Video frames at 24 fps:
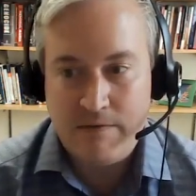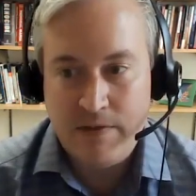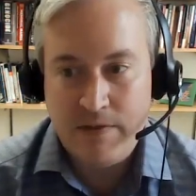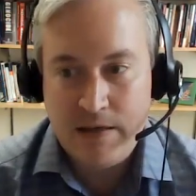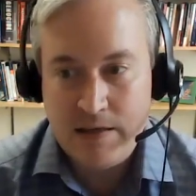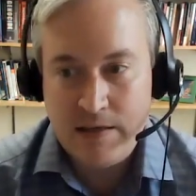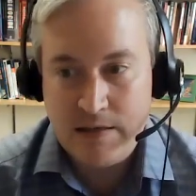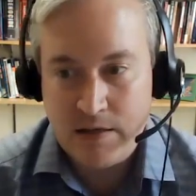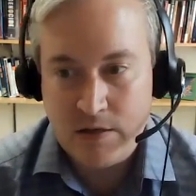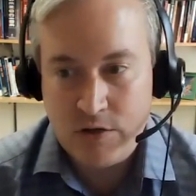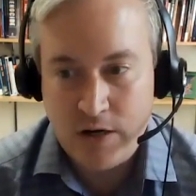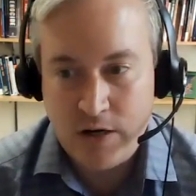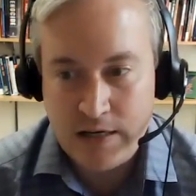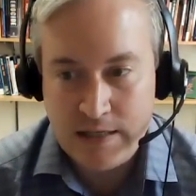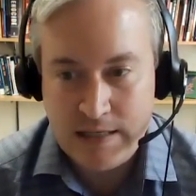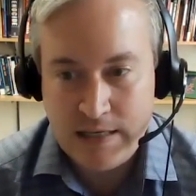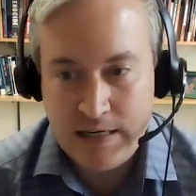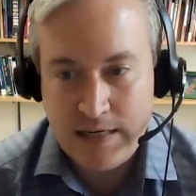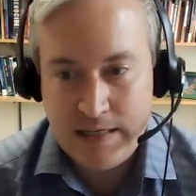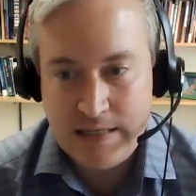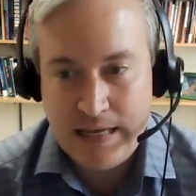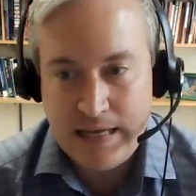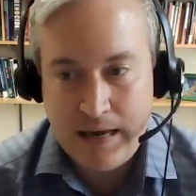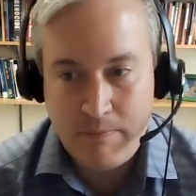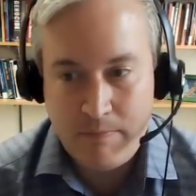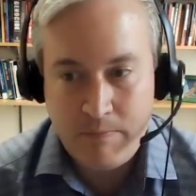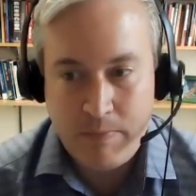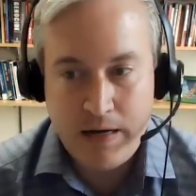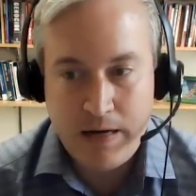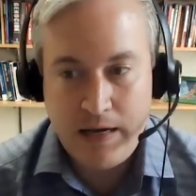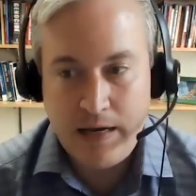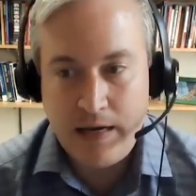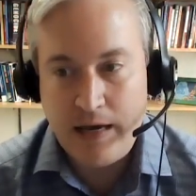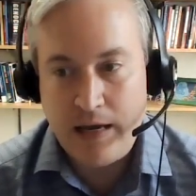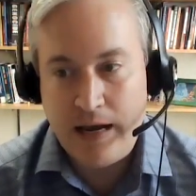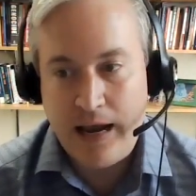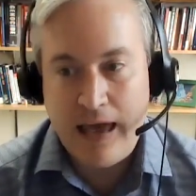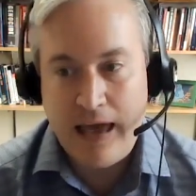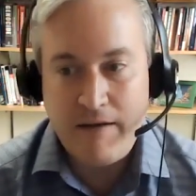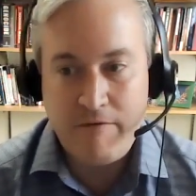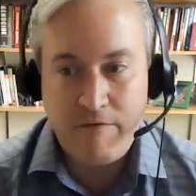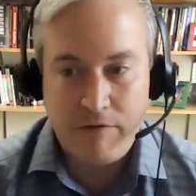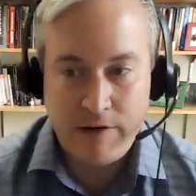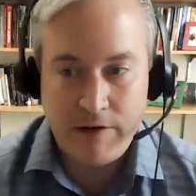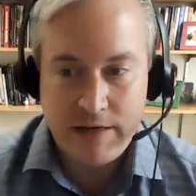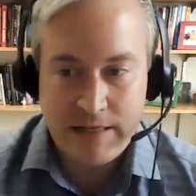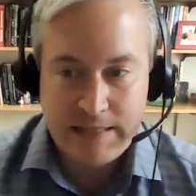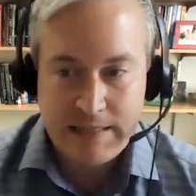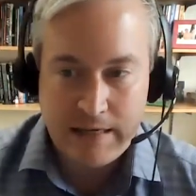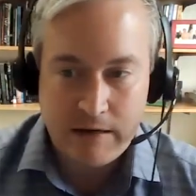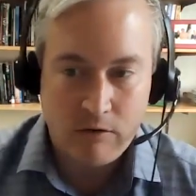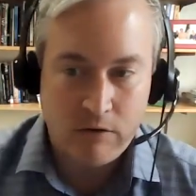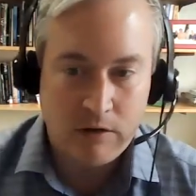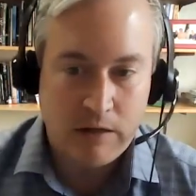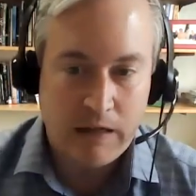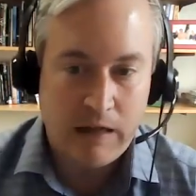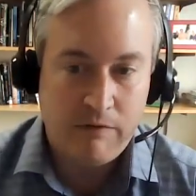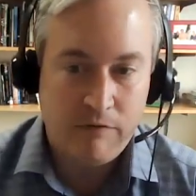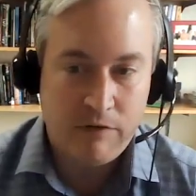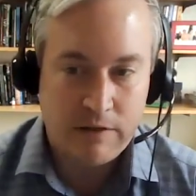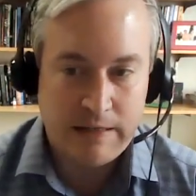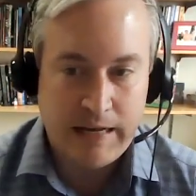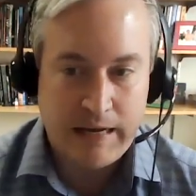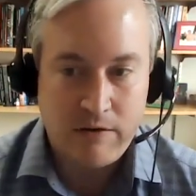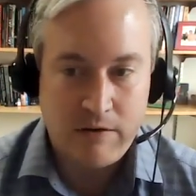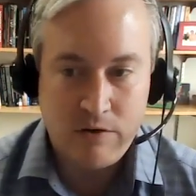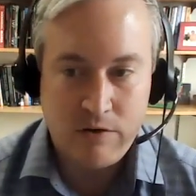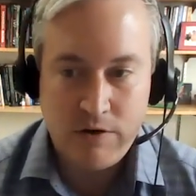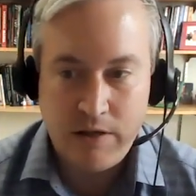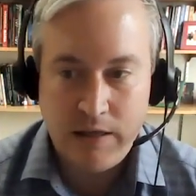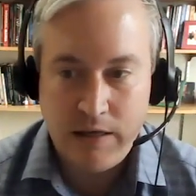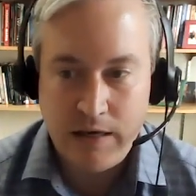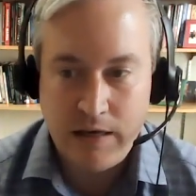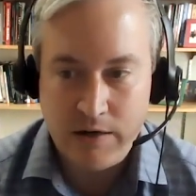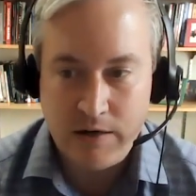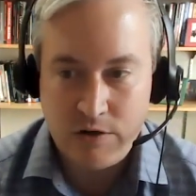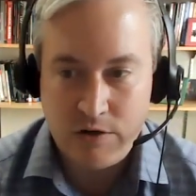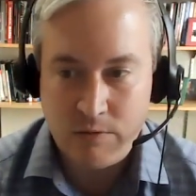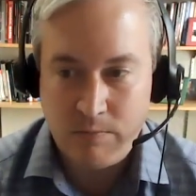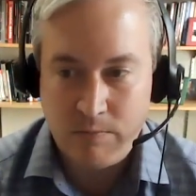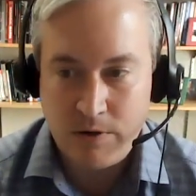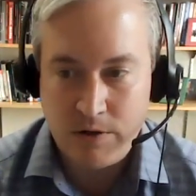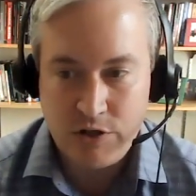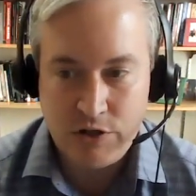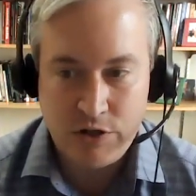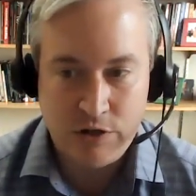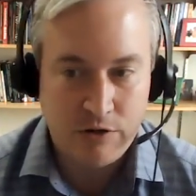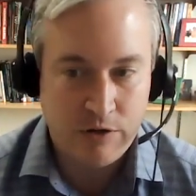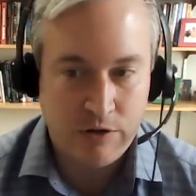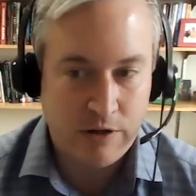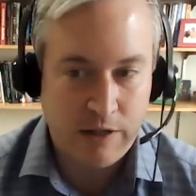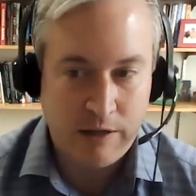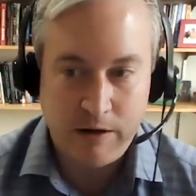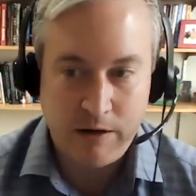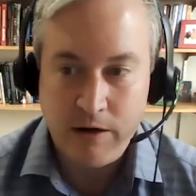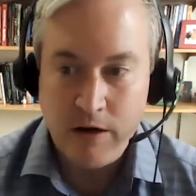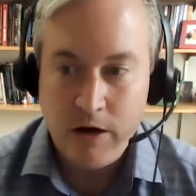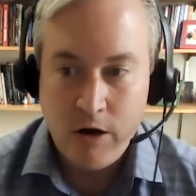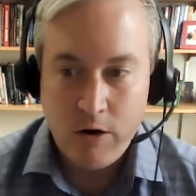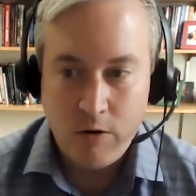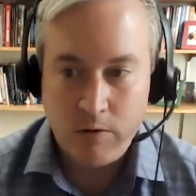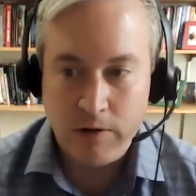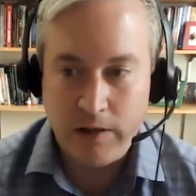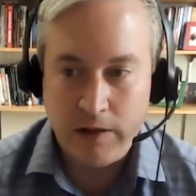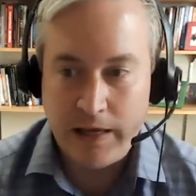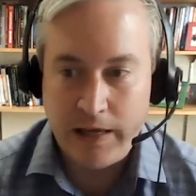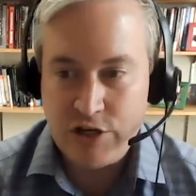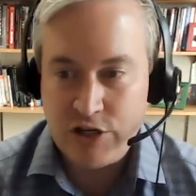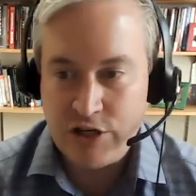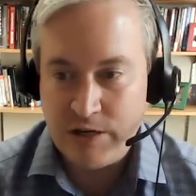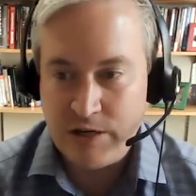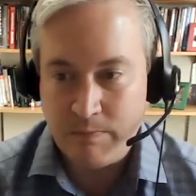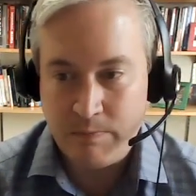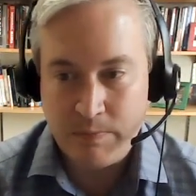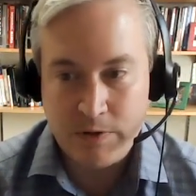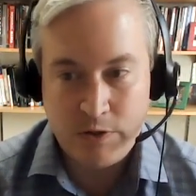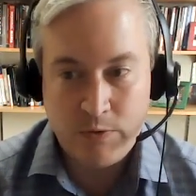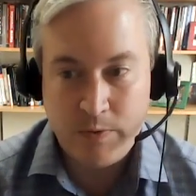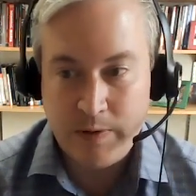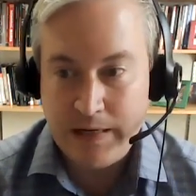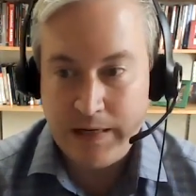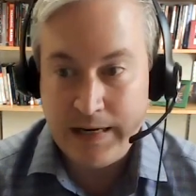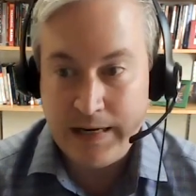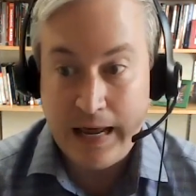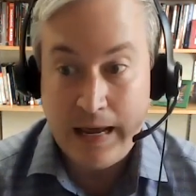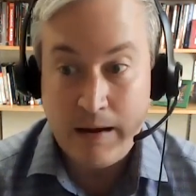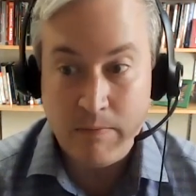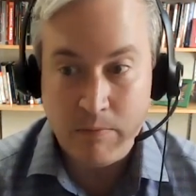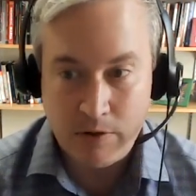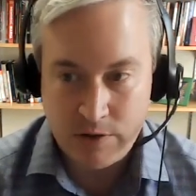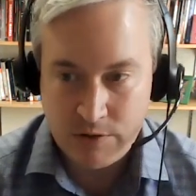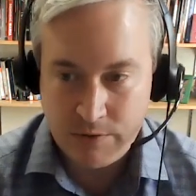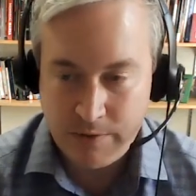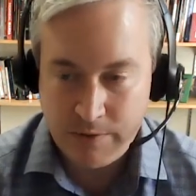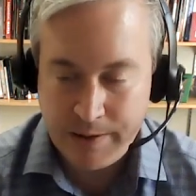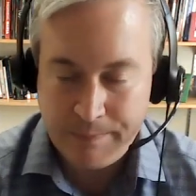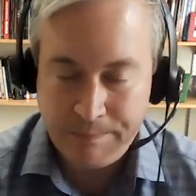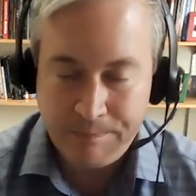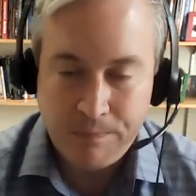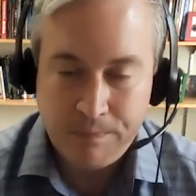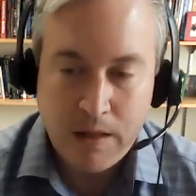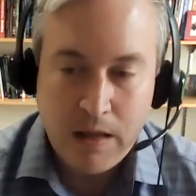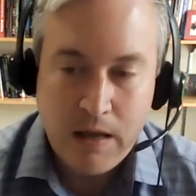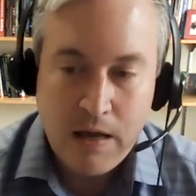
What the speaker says: of these atrocities happening at every single level down to the interpersonal, the relationship between neighbors, right?